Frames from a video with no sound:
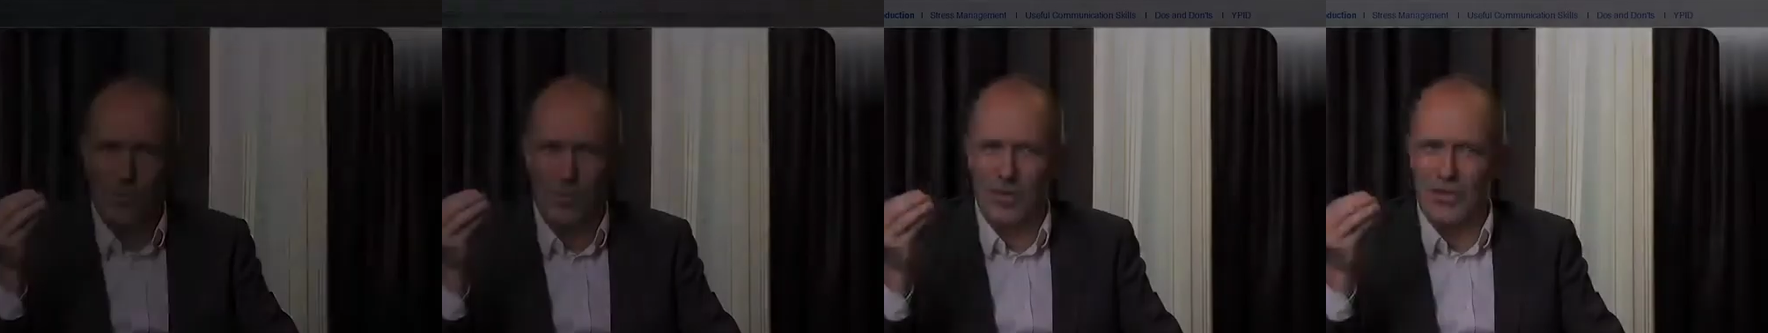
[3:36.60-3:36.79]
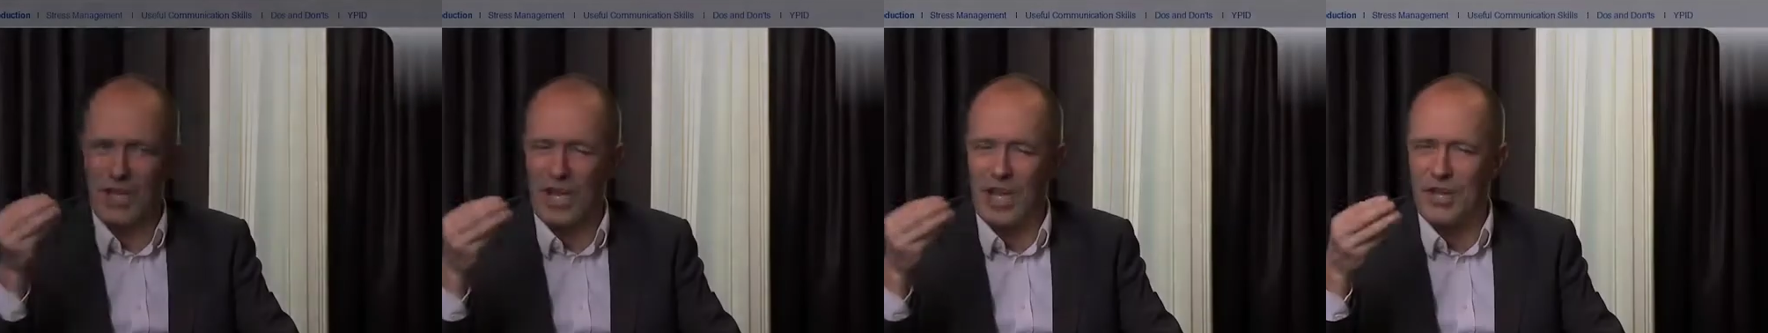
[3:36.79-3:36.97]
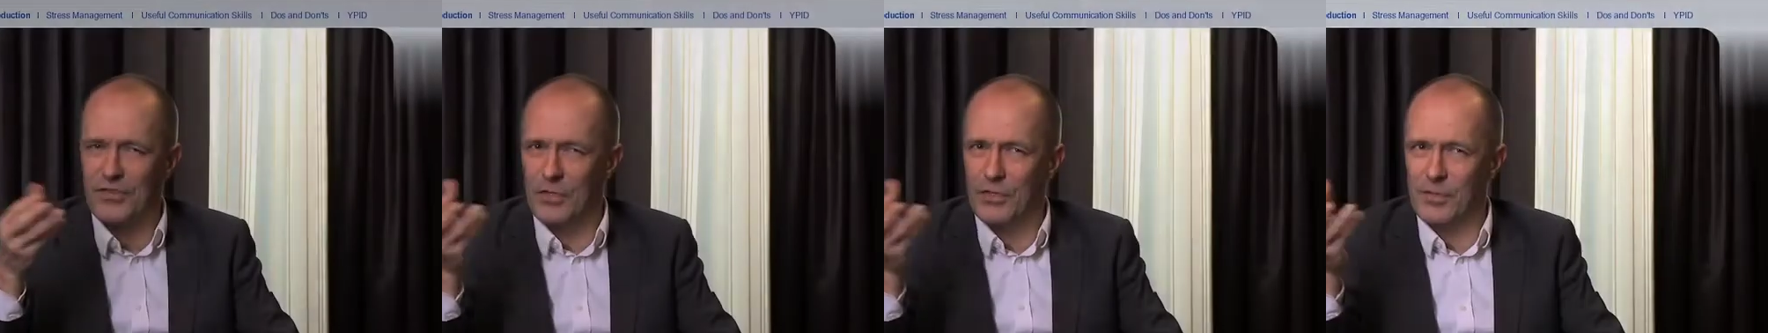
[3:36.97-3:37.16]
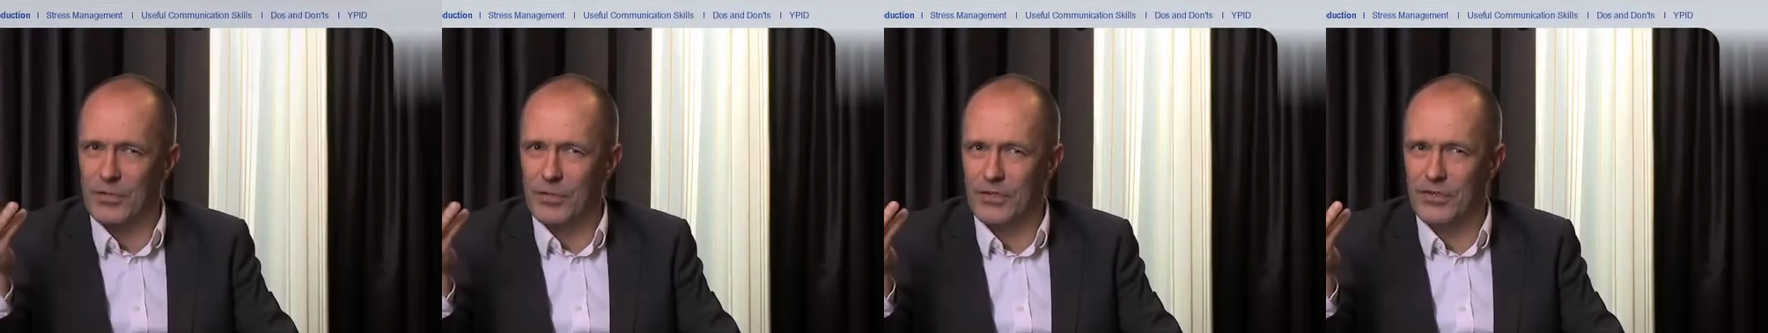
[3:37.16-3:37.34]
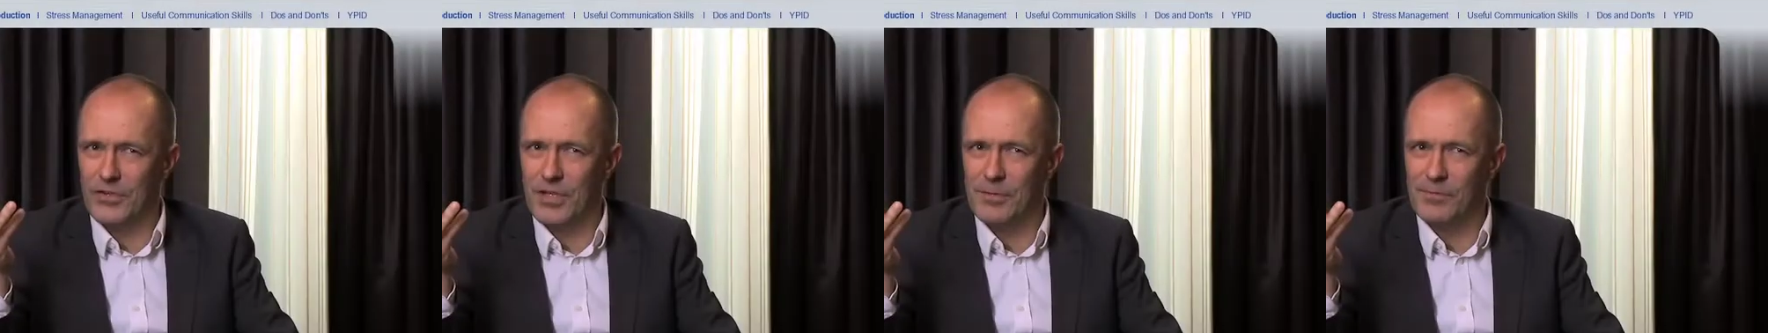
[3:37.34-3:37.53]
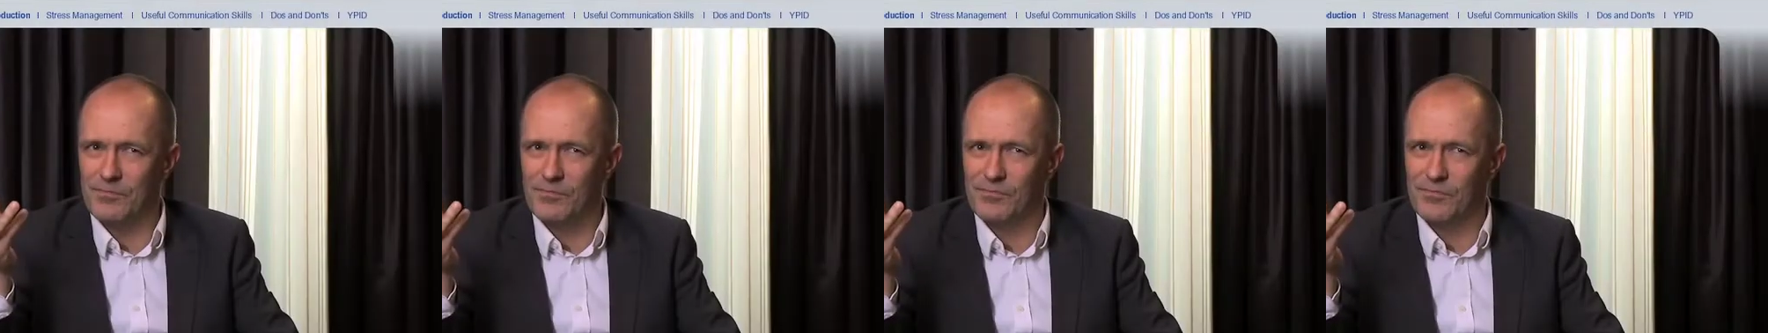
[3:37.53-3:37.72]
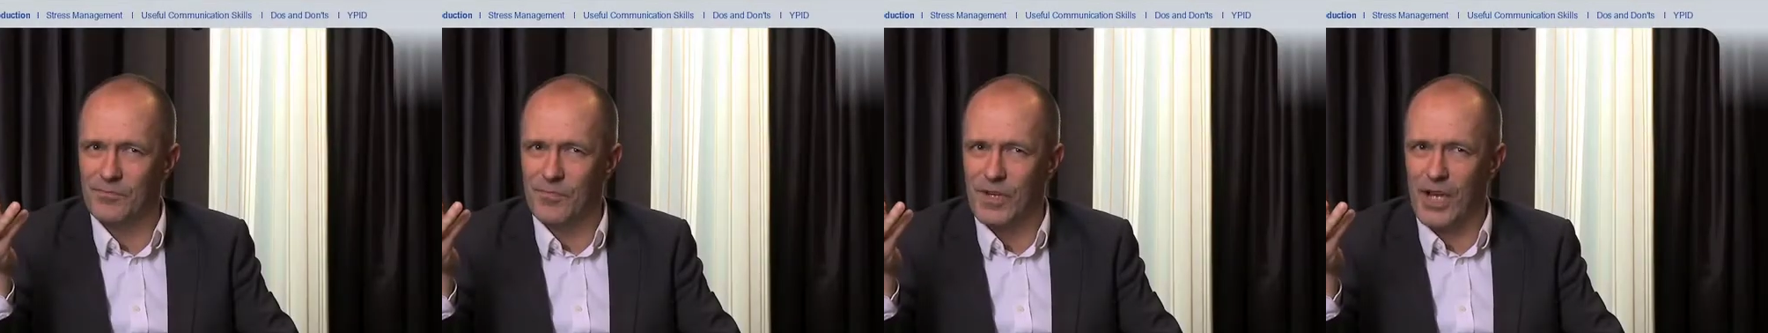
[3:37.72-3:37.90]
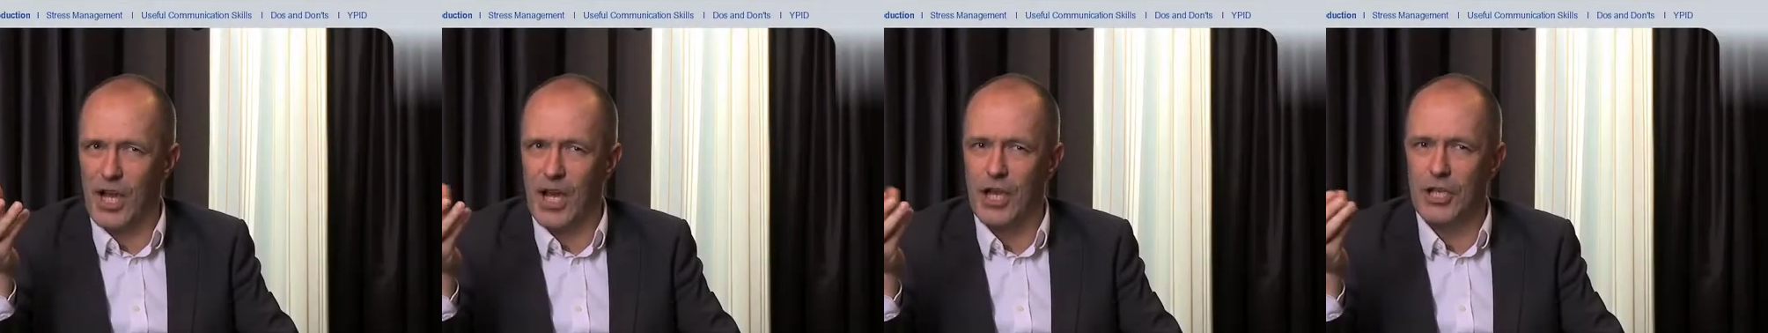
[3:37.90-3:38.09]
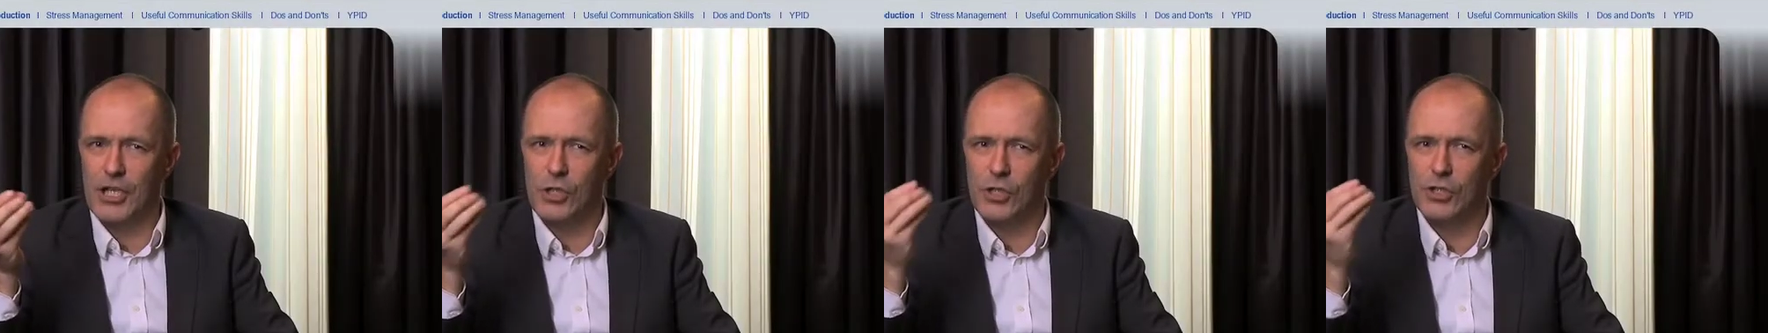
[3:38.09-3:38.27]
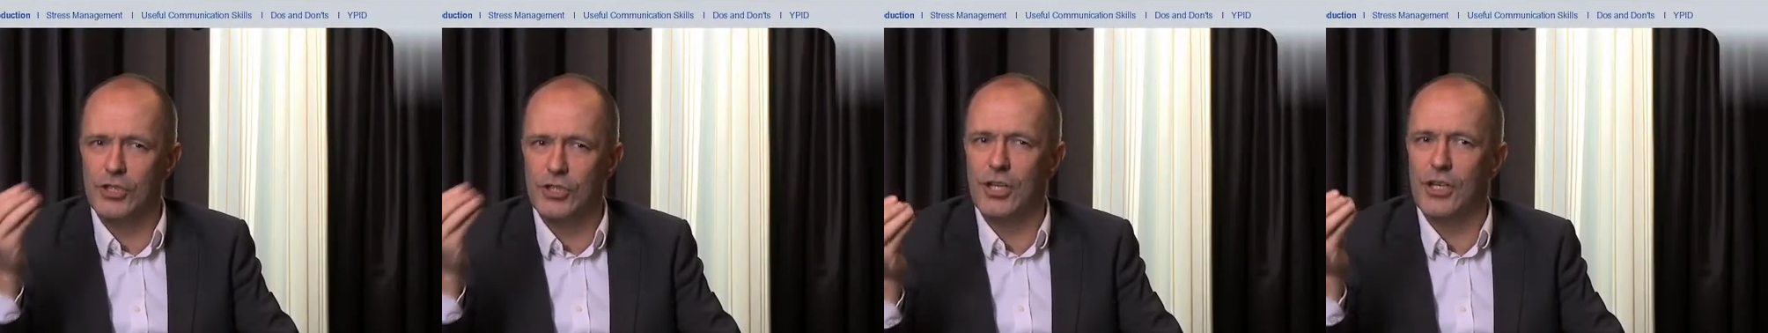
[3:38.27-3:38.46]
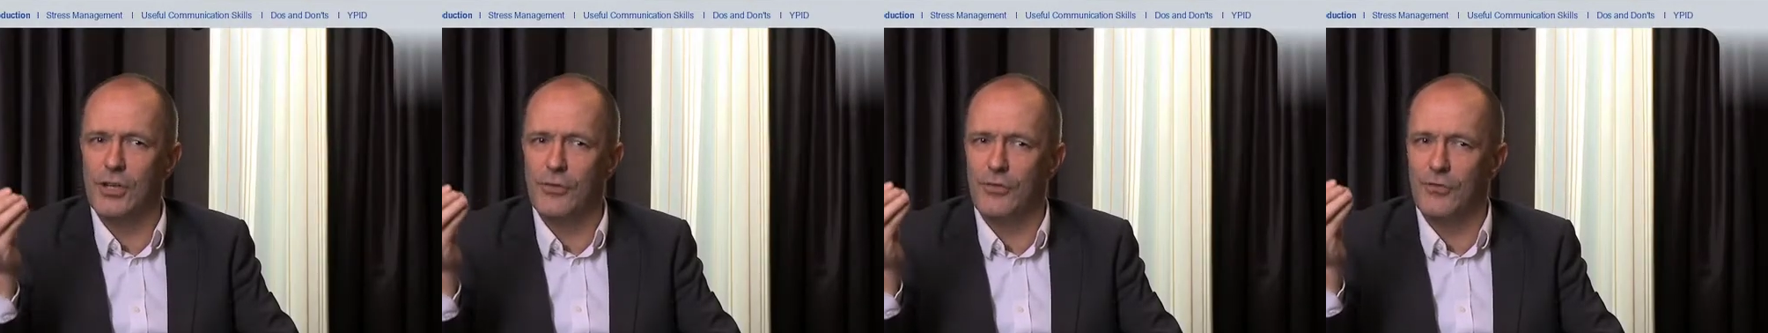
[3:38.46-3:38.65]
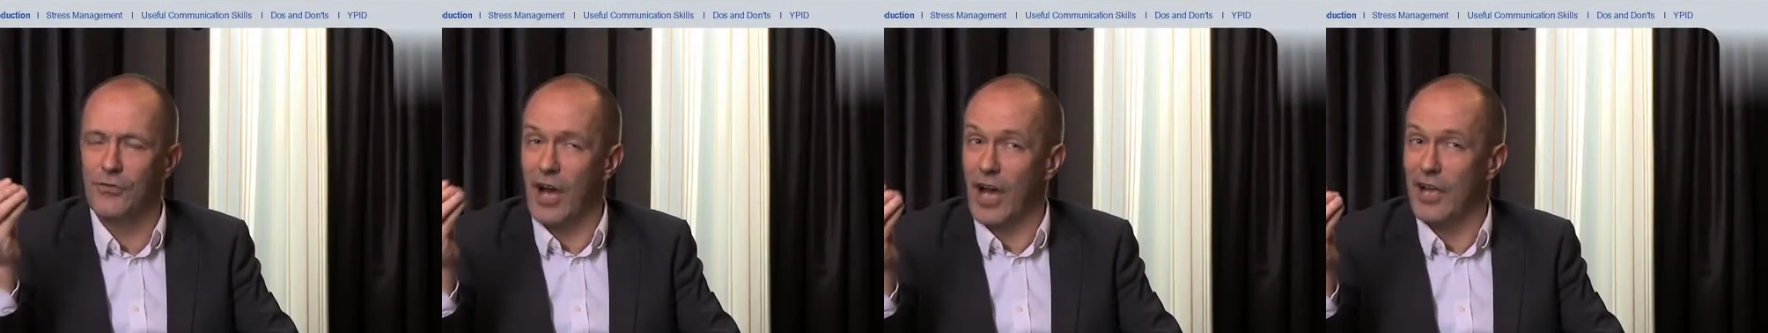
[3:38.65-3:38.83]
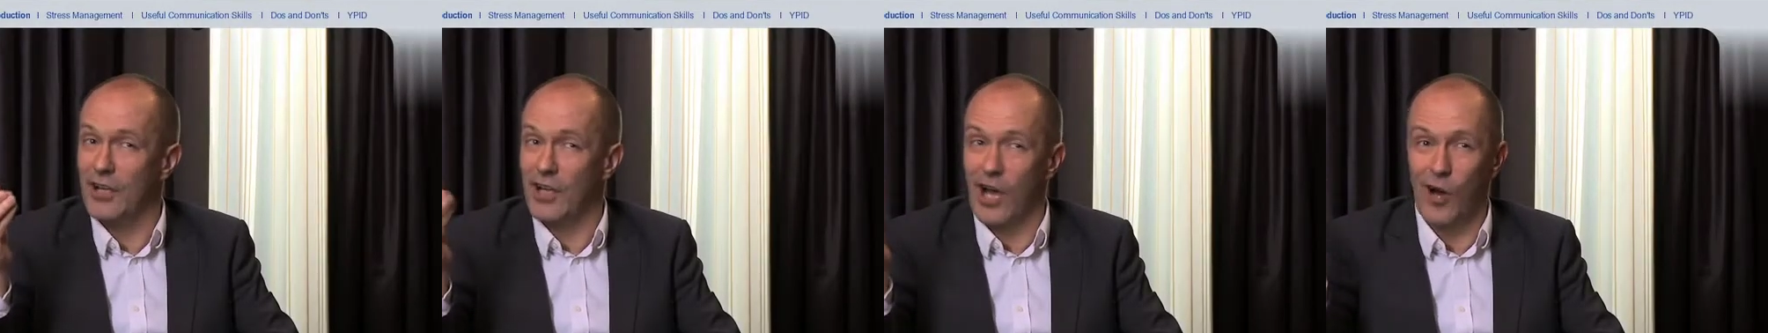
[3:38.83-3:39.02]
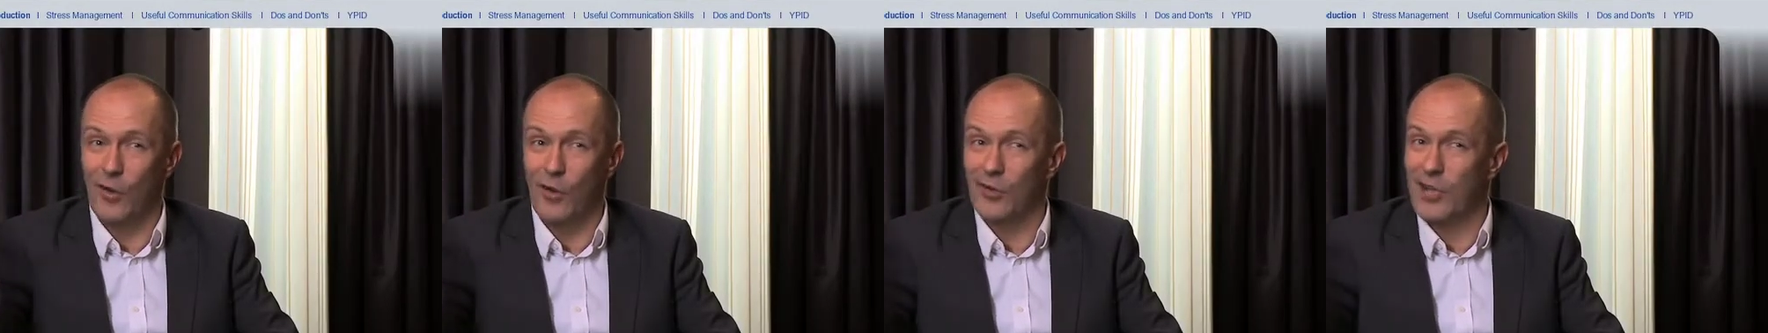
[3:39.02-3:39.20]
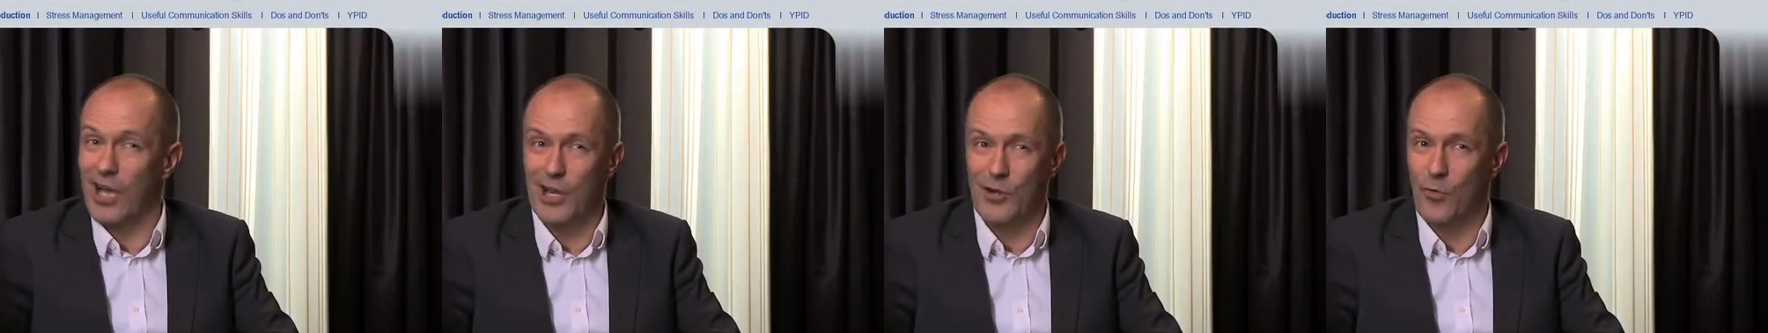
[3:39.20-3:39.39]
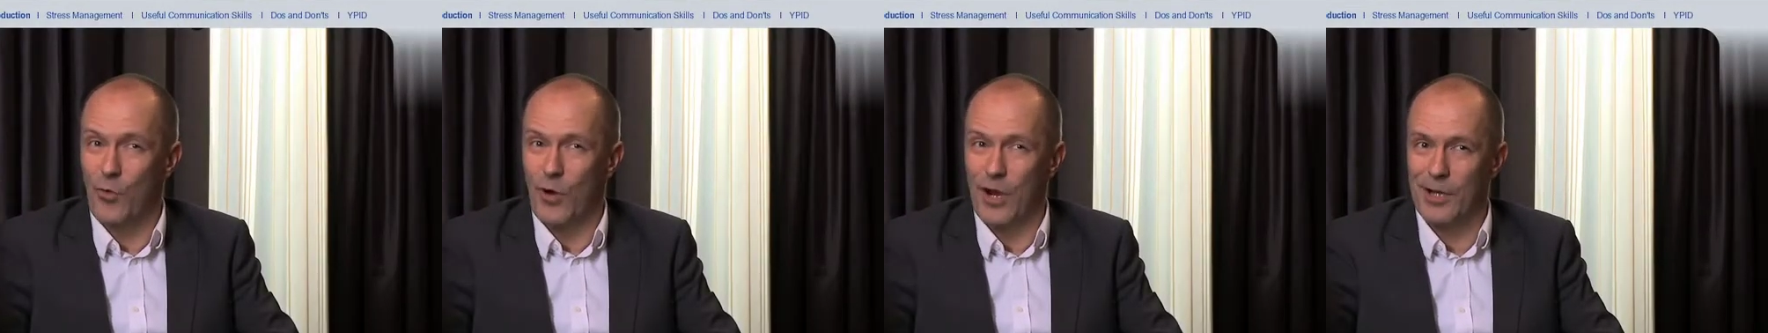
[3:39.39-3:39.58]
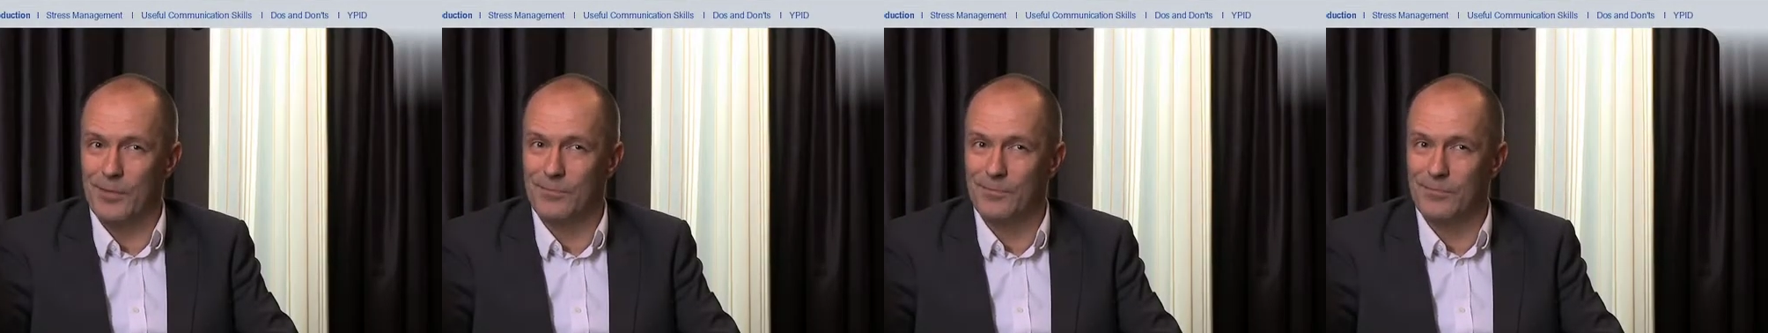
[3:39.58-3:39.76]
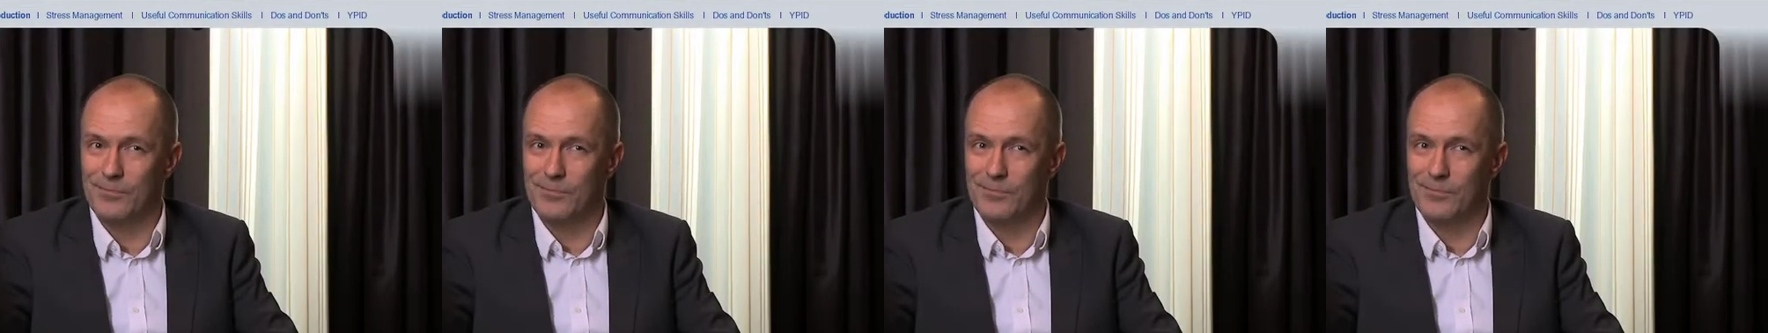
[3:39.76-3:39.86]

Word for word: But as you could see, I usually find out anyway.